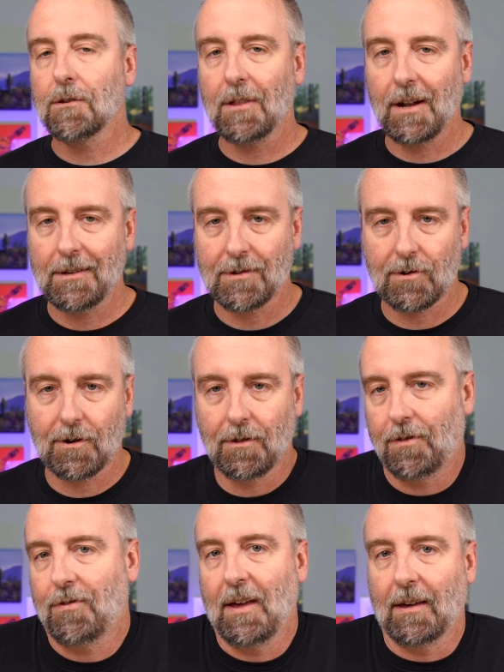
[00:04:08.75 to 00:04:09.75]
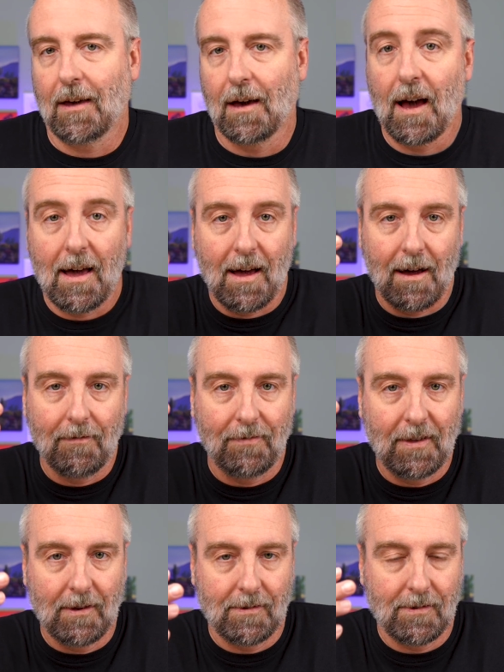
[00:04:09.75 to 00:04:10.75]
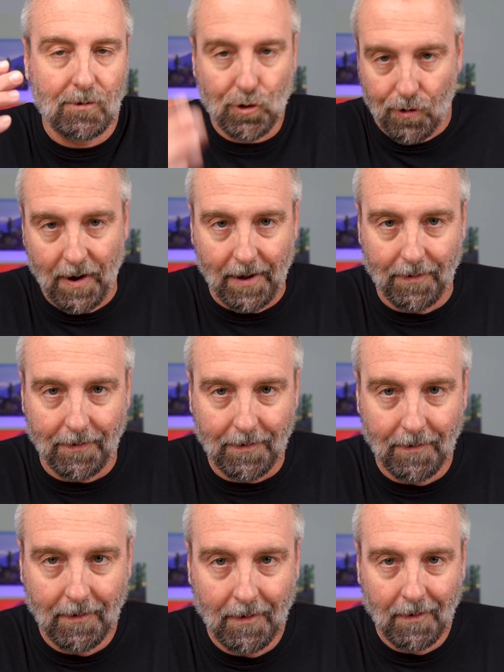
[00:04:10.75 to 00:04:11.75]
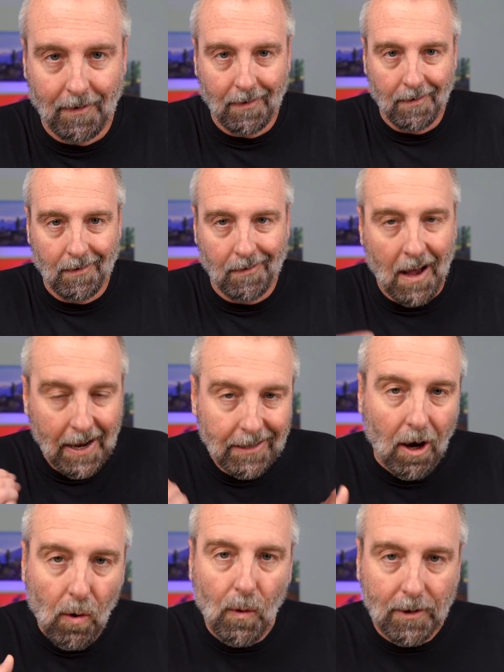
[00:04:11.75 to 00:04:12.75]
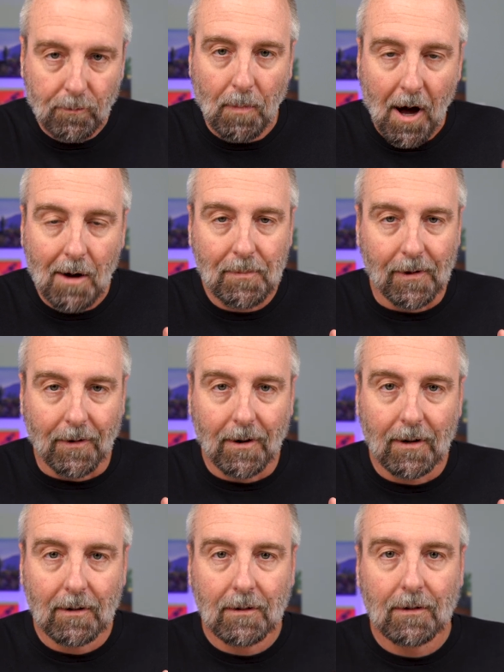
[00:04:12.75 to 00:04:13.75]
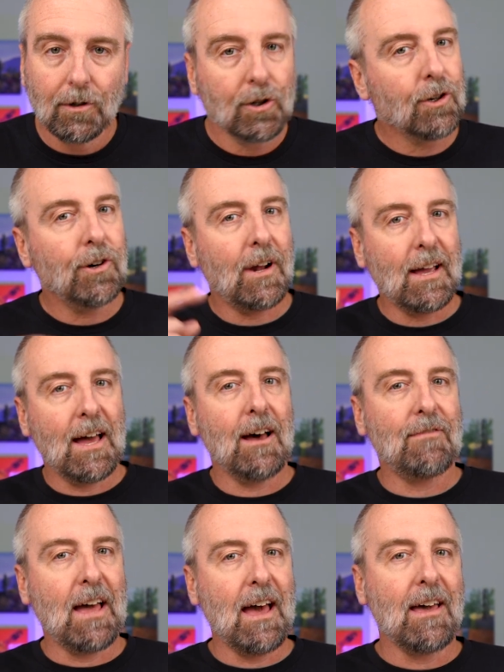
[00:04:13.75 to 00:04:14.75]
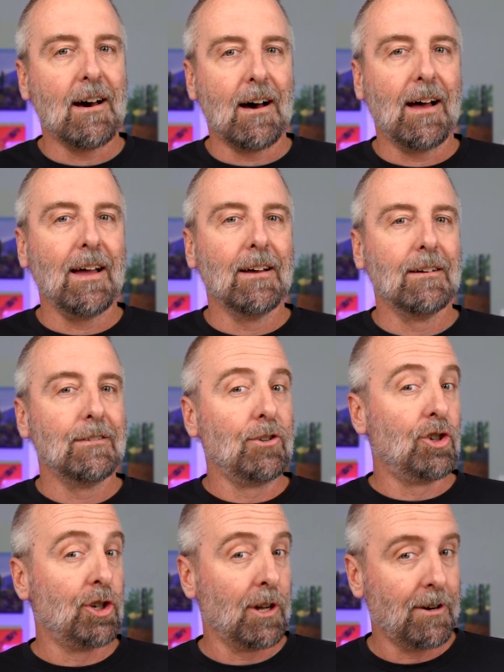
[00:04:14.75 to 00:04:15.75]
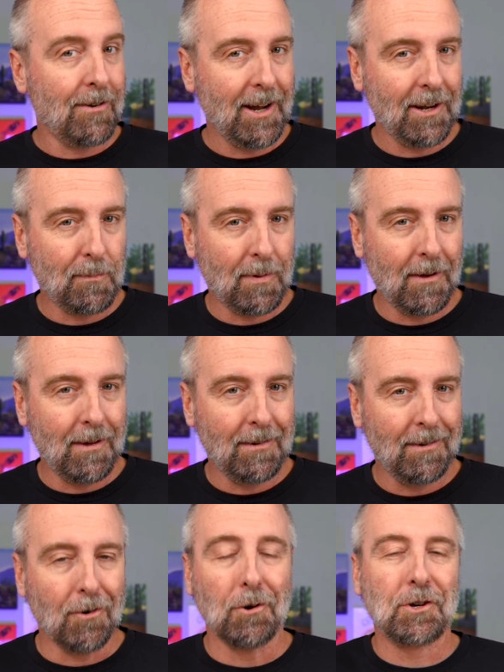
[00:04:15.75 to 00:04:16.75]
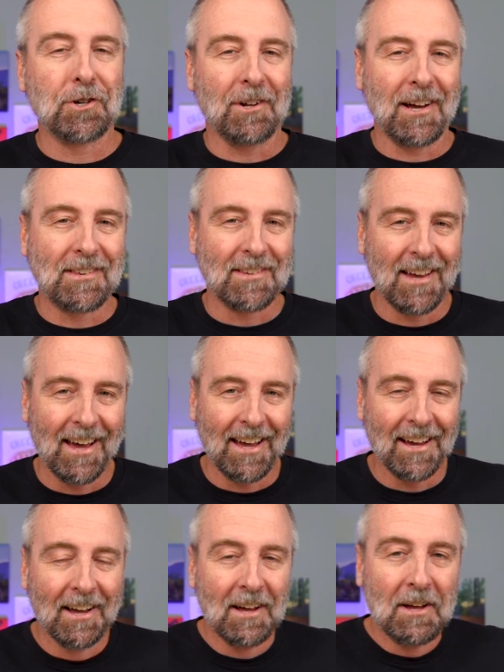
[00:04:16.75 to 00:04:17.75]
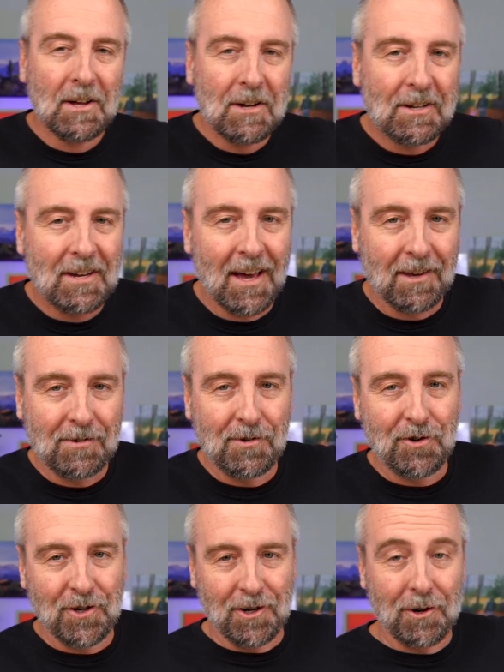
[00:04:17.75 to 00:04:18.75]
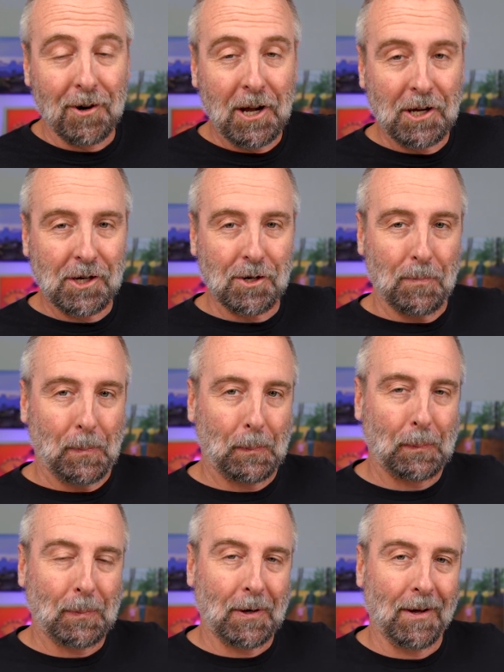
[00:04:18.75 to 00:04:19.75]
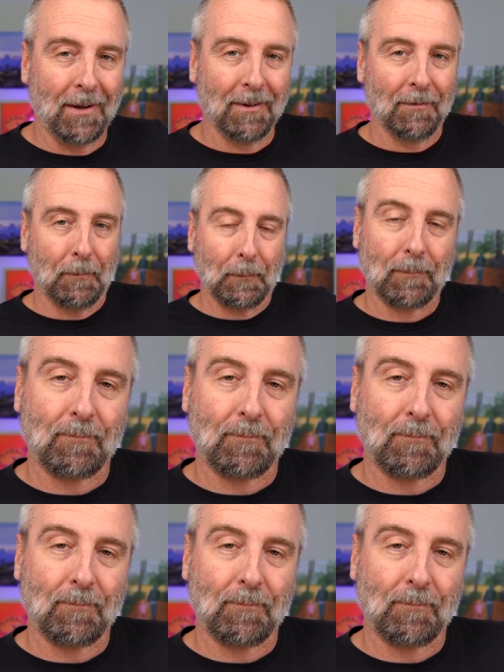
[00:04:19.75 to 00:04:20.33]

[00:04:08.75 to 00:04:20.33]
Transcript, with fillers: So then I started thinking, I have this trends. I know what's popular. Could I have AI generate a pun? Or should I say text generation pun?